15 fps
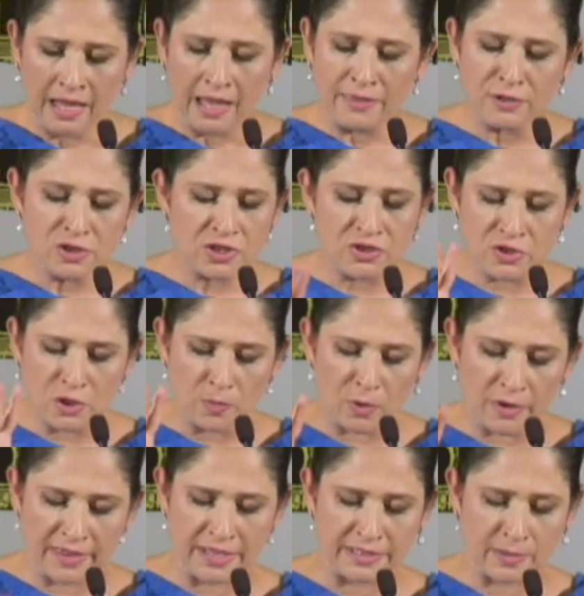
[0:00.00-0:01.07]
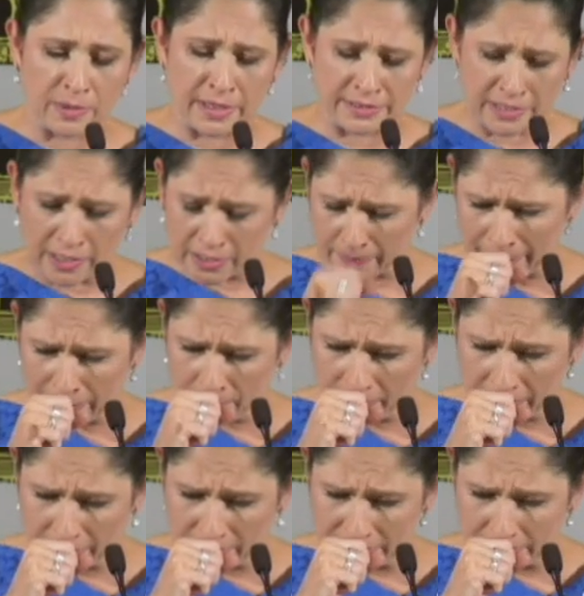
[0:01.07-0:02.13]
and there's just two more things I want to talk about
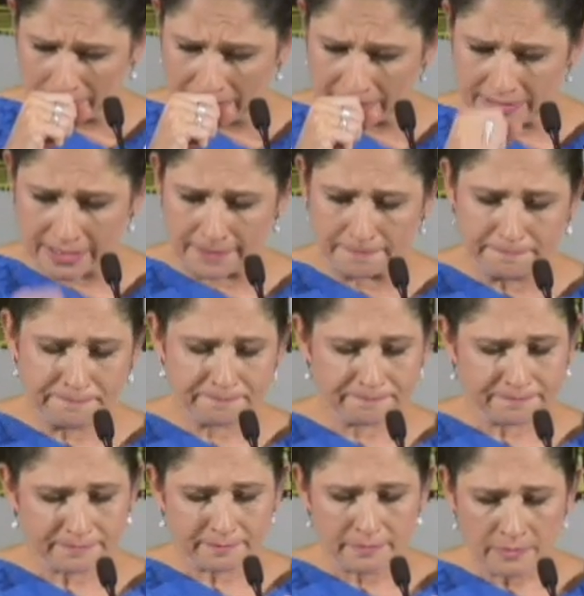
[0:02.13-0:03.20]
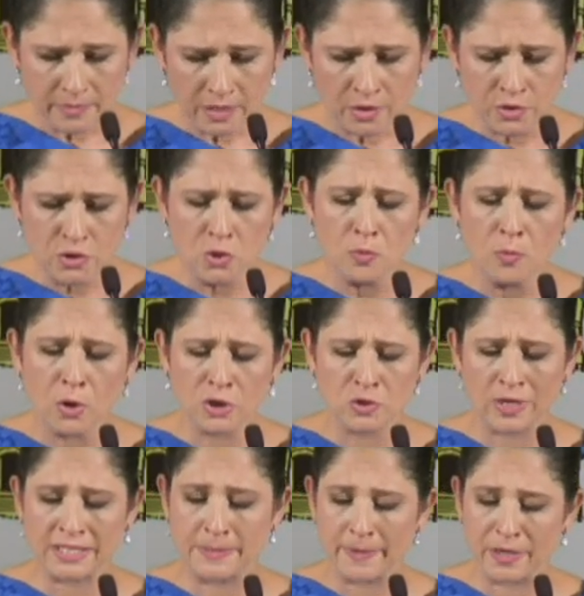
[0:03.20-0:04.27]
with that respect, and two more
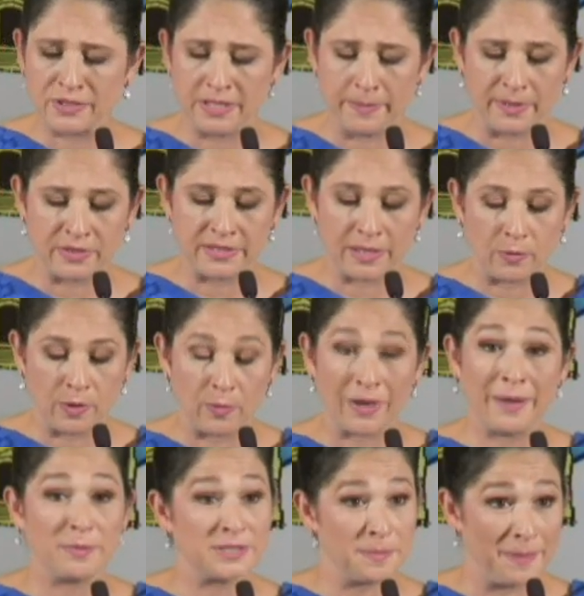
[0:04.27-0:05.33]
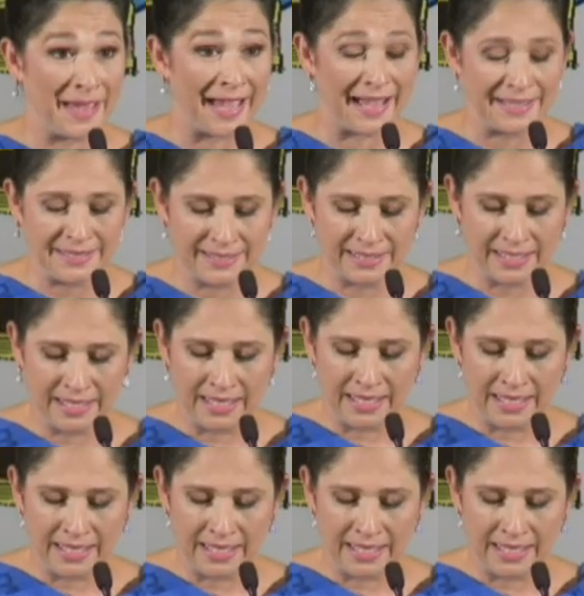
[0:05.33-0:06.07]
transparency bills that we were able to pass.